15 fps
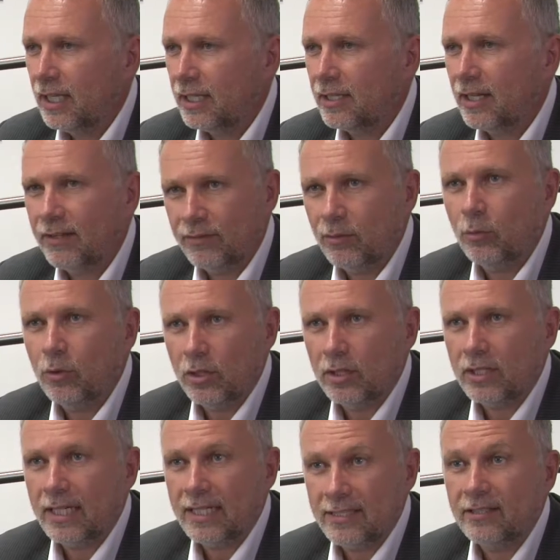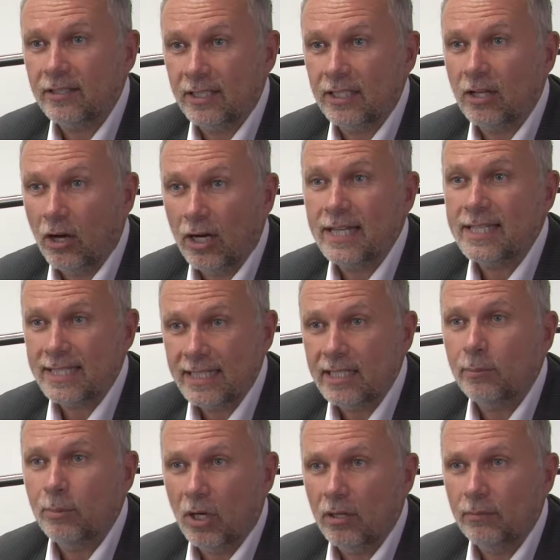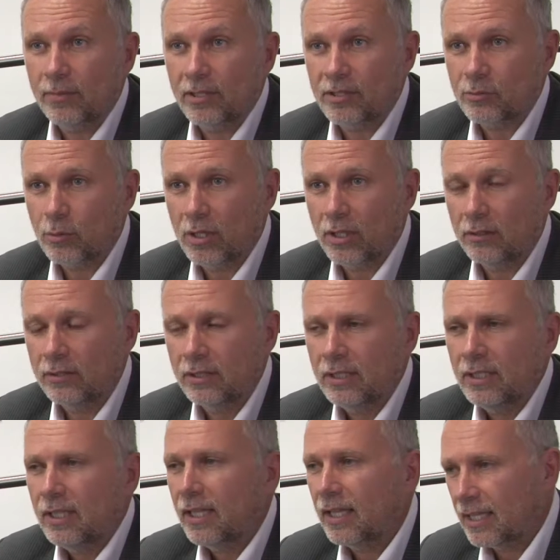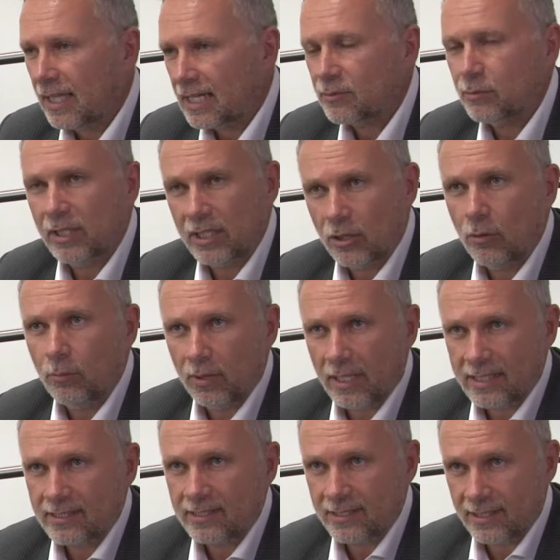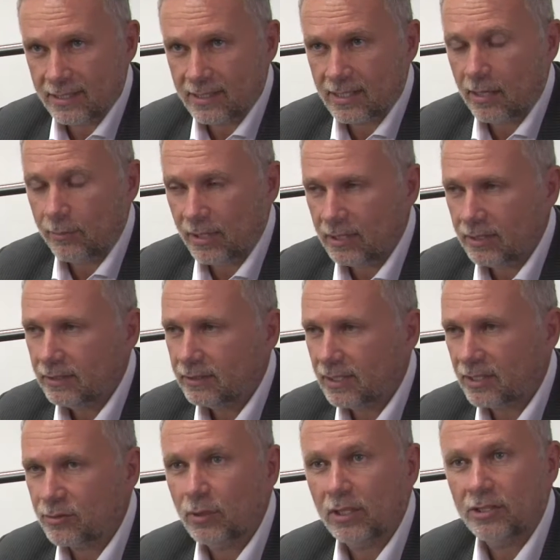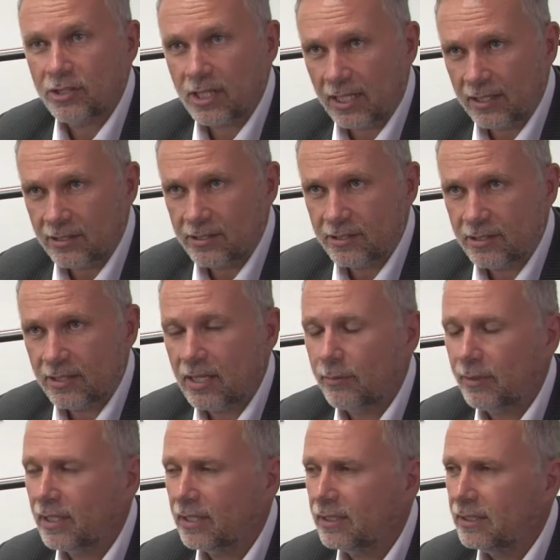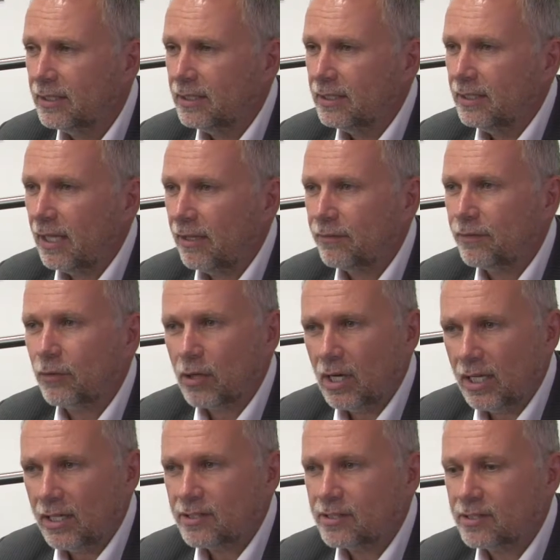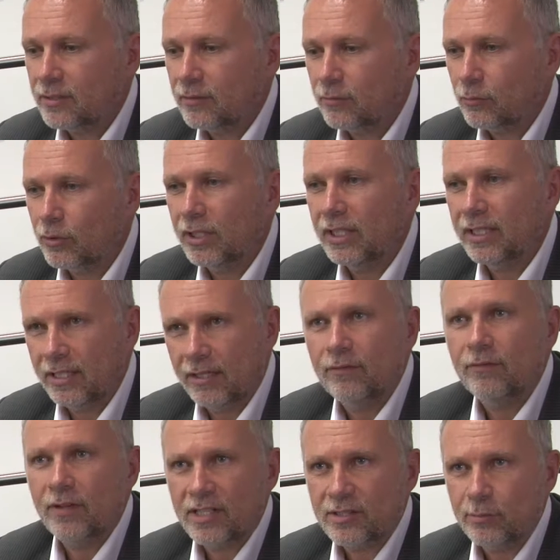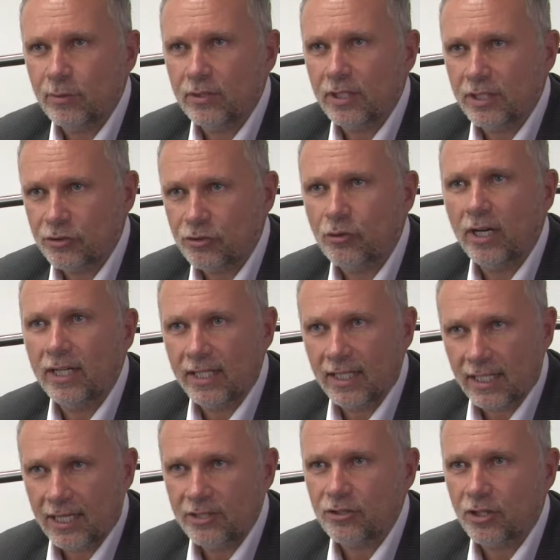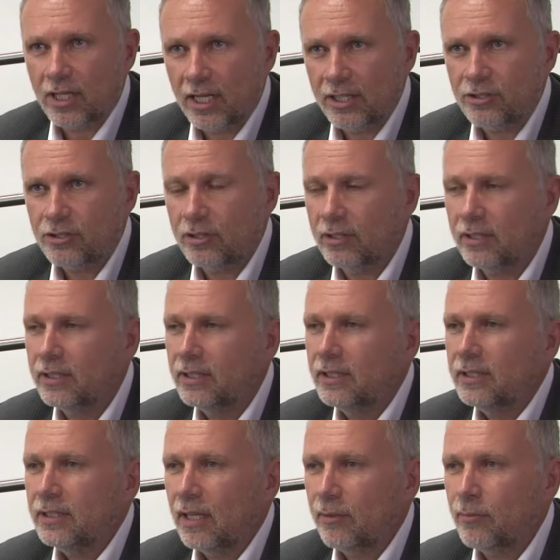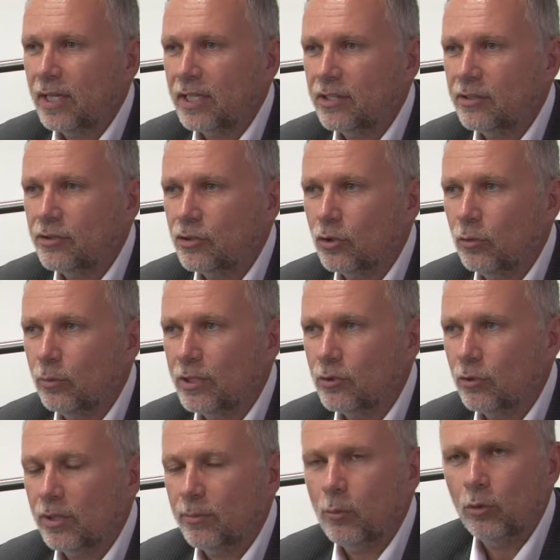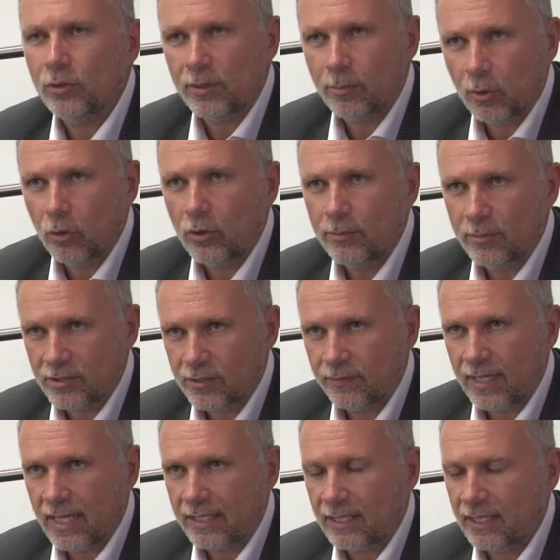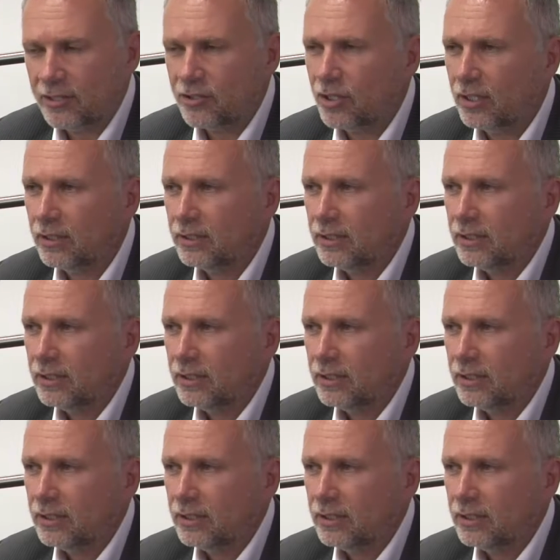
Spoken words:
and you have to work into the IT department as well. That's where the complexity is coming, that's where the challenges are coming, and for us, really the investment in training, education, and making sure we're doing more deployments of that nature.